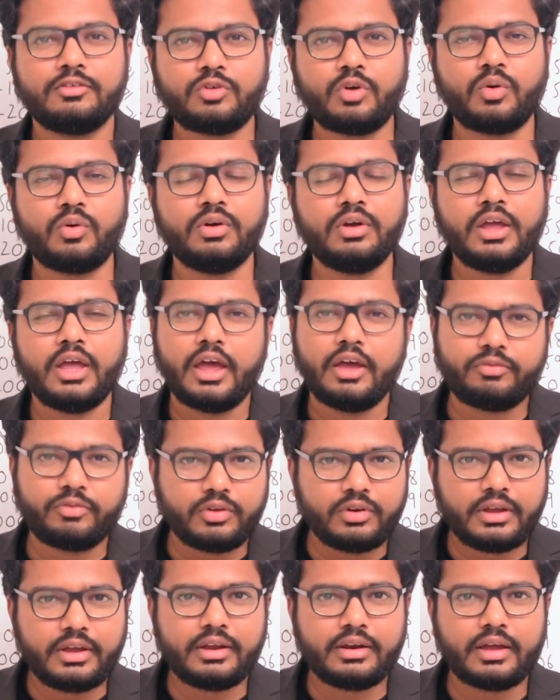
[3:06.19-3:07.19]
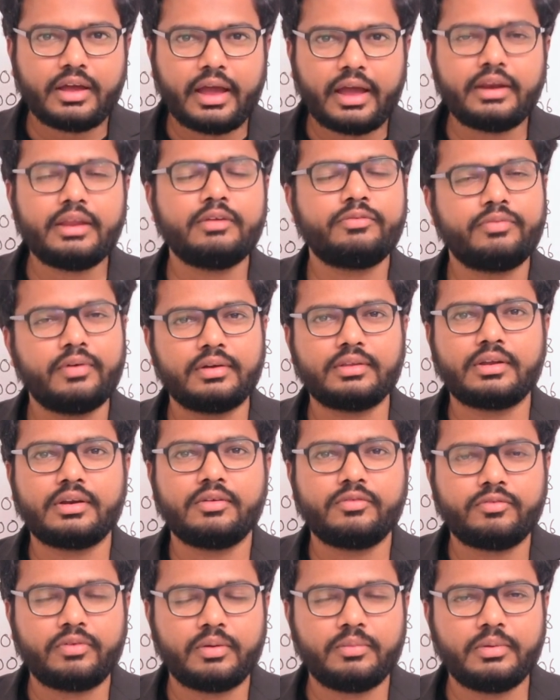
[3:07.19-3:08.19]
So if you need any further
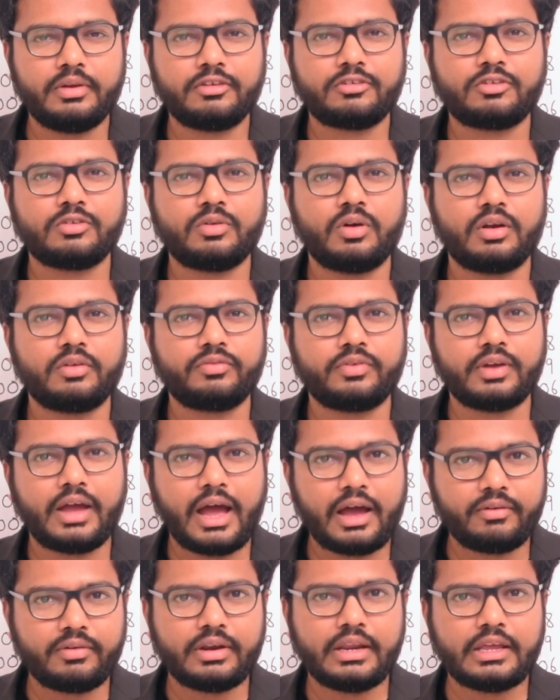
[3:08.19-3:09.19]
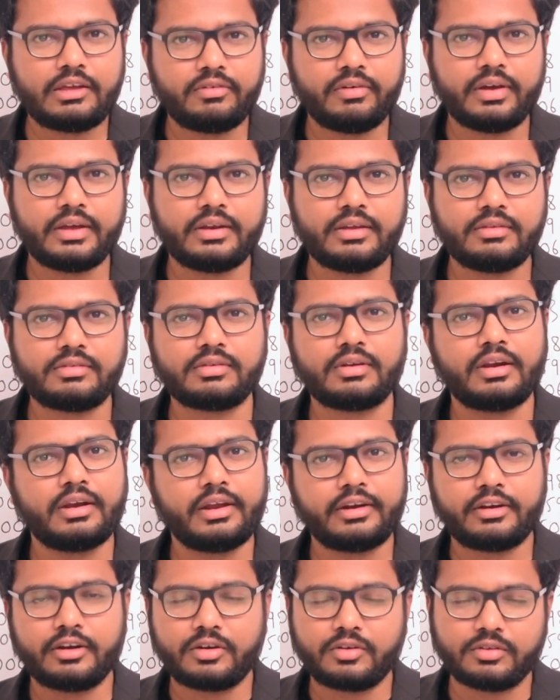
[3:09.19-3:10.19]
information or if you have any queries
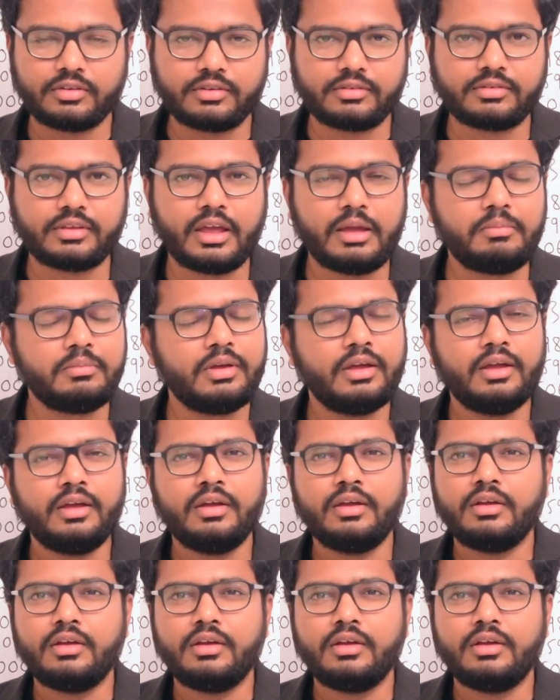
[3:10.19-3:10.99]
related to the same,